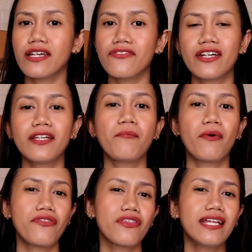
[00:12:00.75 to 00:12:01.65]
given
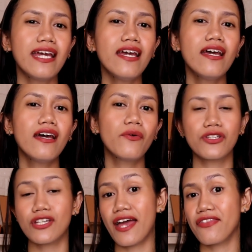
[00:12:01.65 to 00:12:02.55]
monthly,
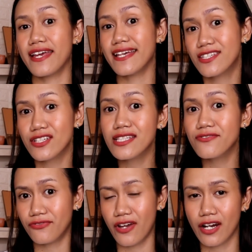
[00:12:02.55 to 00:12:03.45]
which I think is just
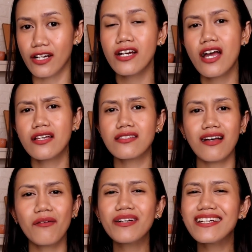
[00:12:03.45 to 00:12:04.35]
fair.
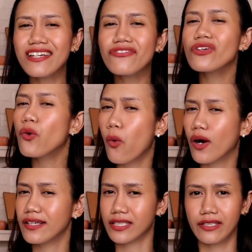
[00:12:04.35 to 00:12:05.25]
Some are given
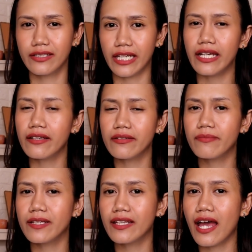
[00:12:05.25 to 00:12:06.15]
quarterly,
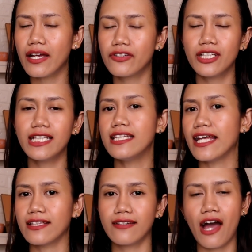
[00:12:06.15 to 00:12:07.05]
but I'd really
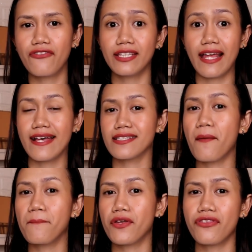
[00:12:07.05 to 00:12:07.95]
like to have it as
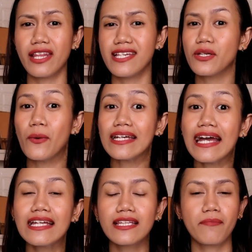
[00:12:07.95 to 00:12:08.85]
monthly. So
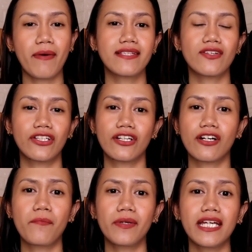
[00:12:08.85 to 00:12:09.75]
again, it depends on your
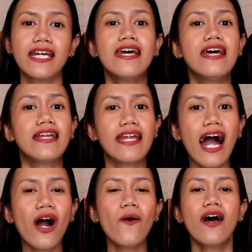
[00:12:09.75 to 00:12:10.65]
company.
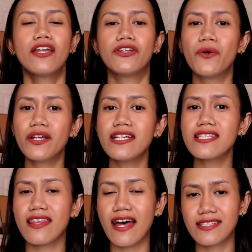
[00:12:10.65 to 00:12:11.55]
Now,
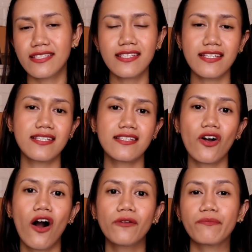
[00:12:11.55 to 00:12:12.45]
notice that since it's
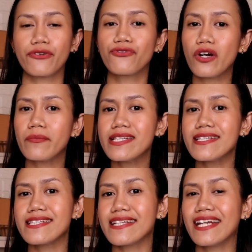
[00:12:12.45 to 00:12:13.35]
called performance
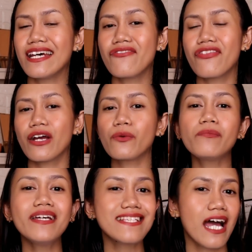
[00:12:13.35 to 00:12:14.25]
incentive, there
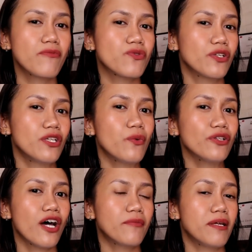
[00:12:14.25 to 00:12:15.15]
will be times when you
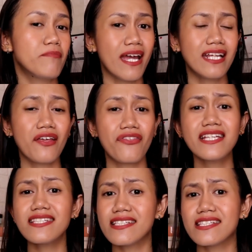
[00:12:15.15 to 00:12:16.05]
will not be paid
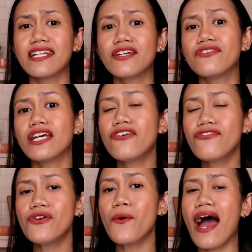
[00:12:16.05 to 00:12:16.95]
this incentive if
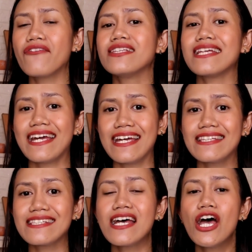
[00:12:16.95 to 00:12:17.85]
you haven't
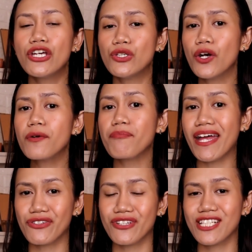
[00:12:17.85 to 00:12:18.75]
hit your
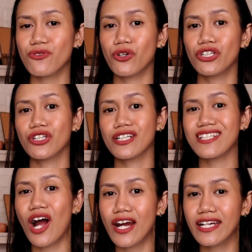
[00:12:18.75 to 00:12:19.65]
metrics or your
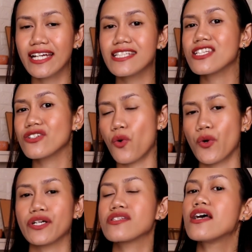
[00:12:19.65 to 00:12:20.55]
target
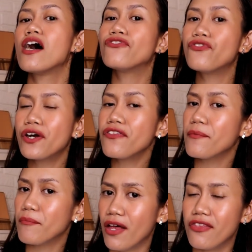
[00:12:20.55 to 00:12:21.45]
scores for
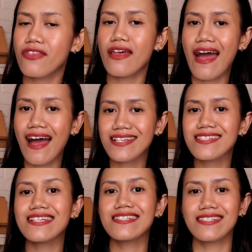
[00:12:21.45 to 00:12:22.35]
the month
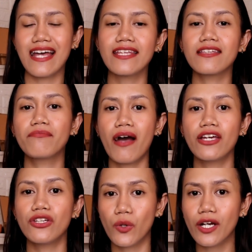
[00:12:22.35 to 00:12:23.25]
as set by
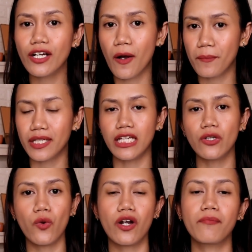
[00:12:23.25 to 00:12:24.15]
your company
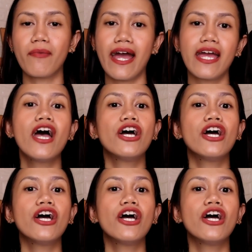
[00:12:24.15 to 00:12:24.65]
or by